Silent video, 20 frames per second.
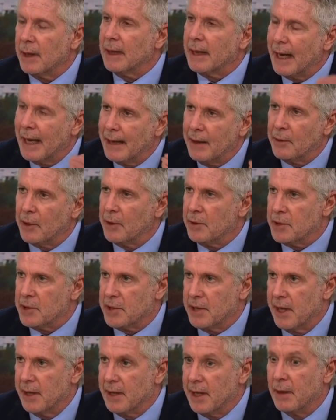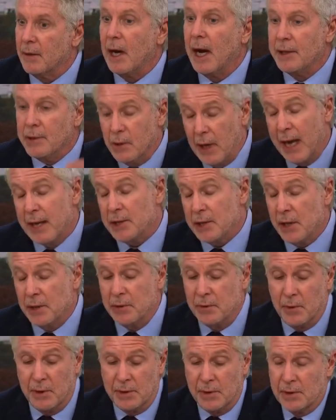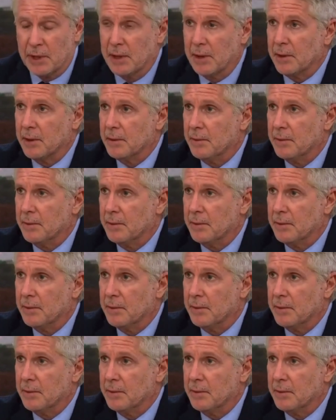And I don't understand that. I do understand it.